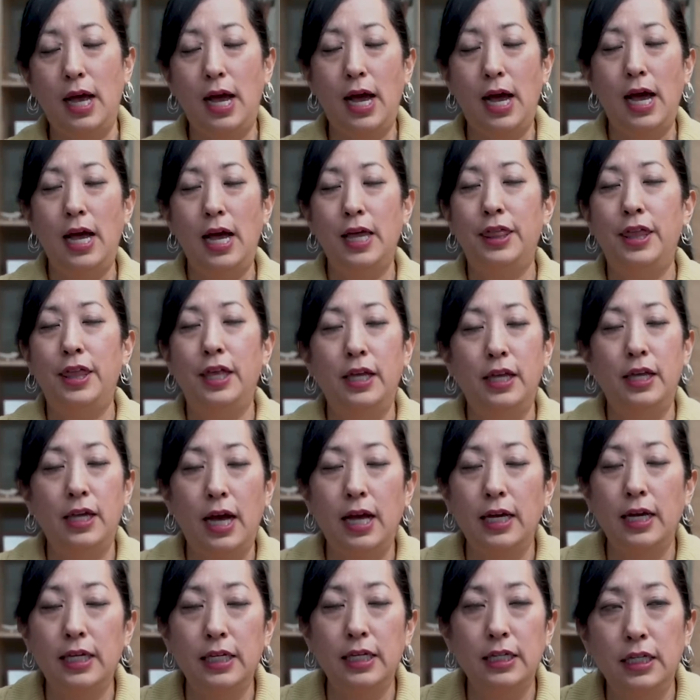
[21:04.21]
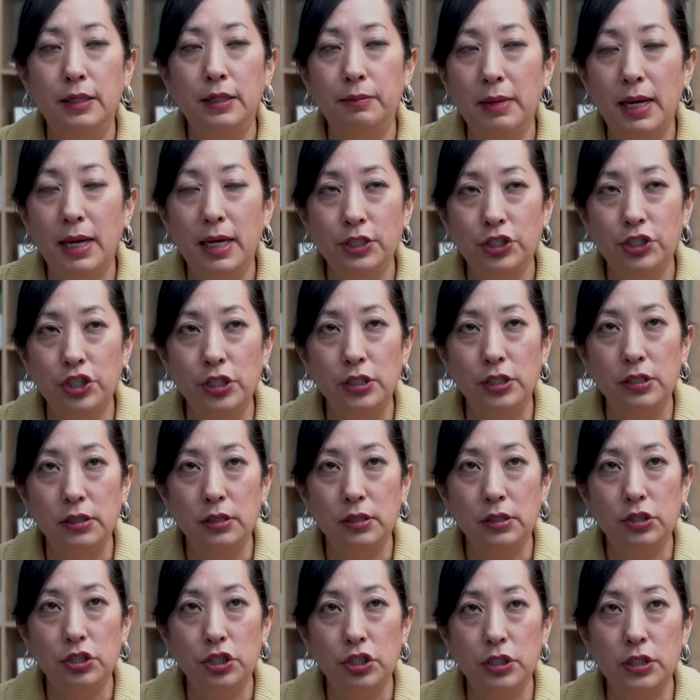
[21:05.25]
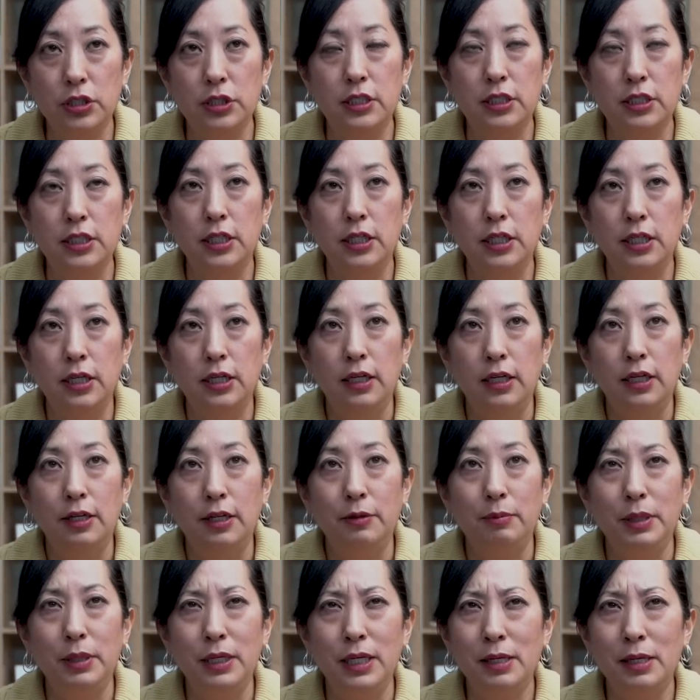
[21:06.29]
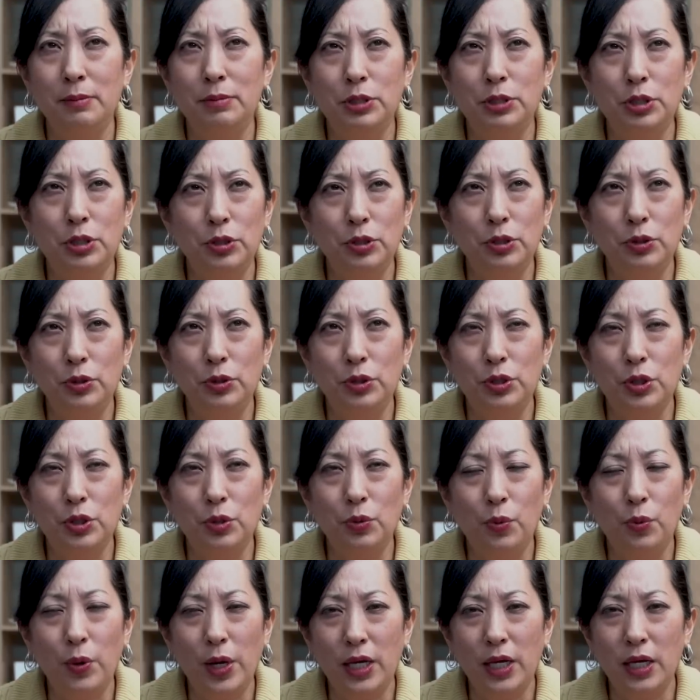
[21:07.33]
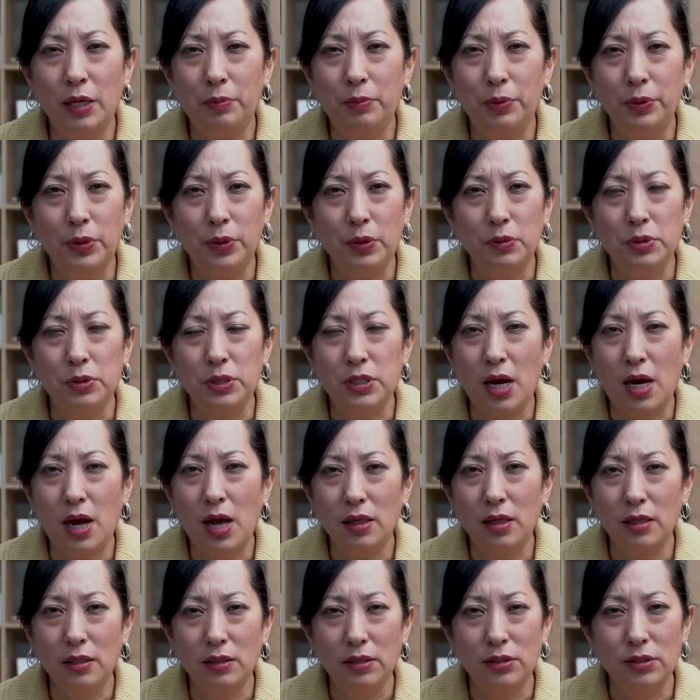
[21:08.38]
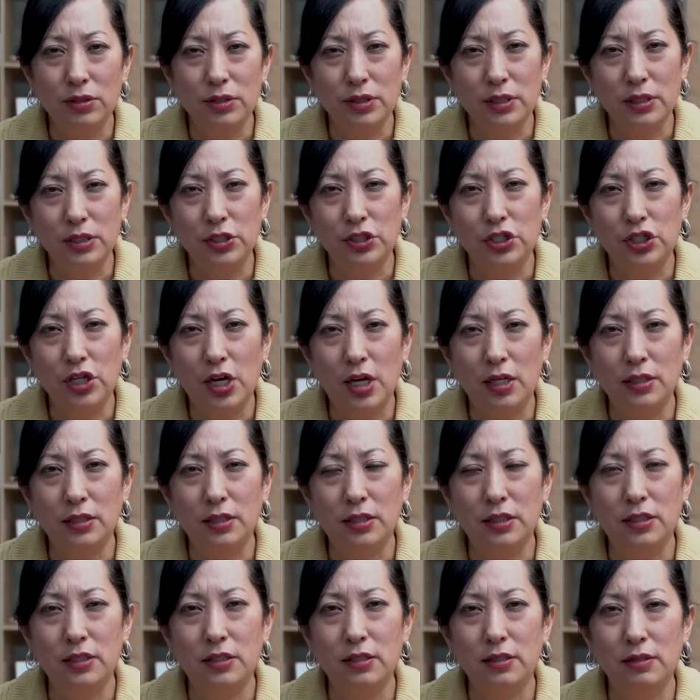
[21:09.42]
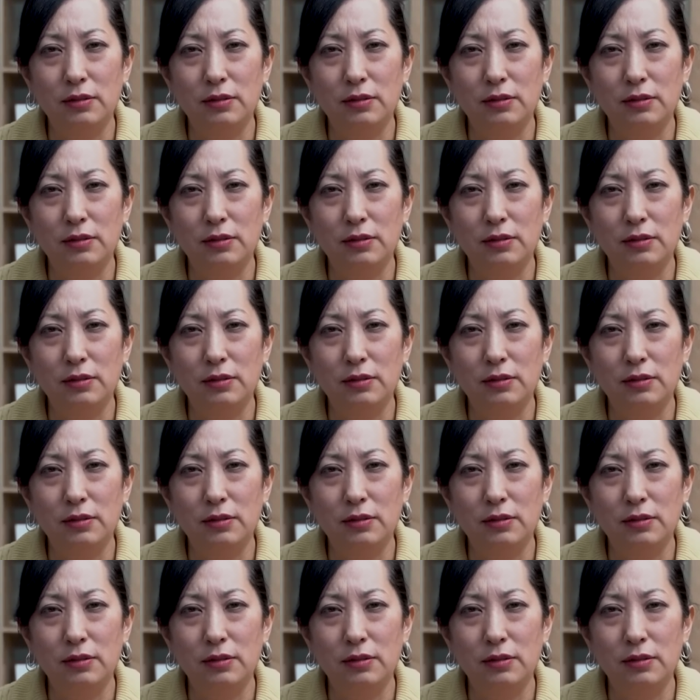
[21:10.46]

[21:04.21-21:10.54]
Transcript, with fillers: I think I can imagine just being able to to wake up with those colors and just